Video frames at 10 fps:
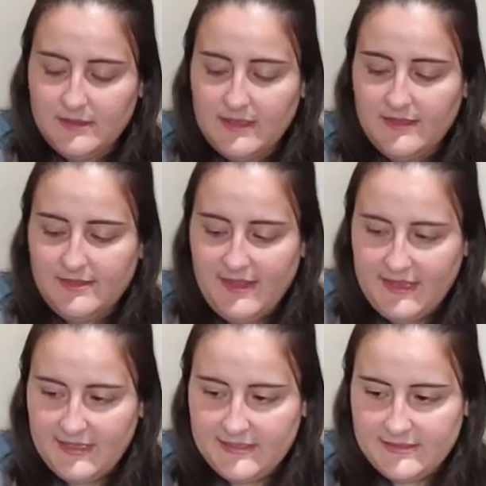And
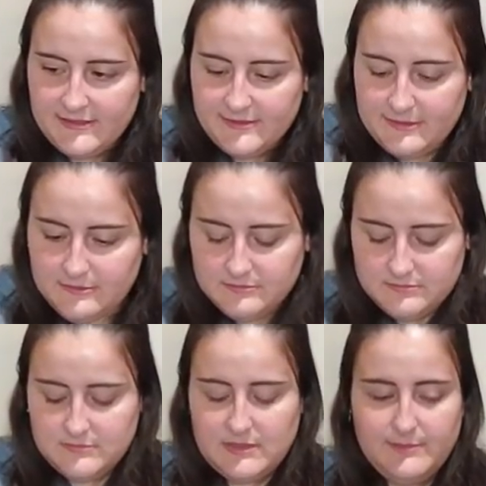then,
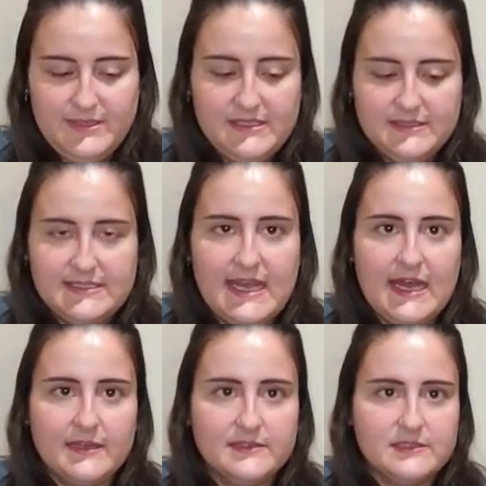being
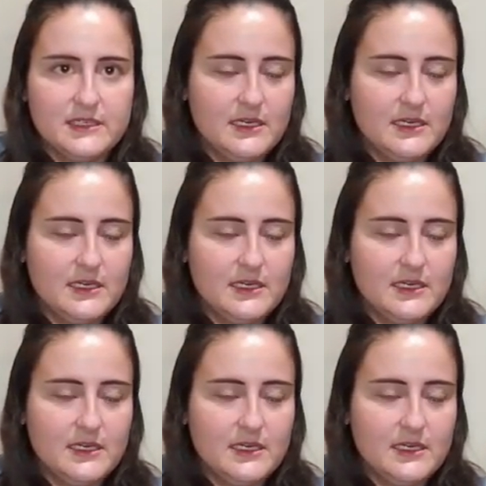attacked,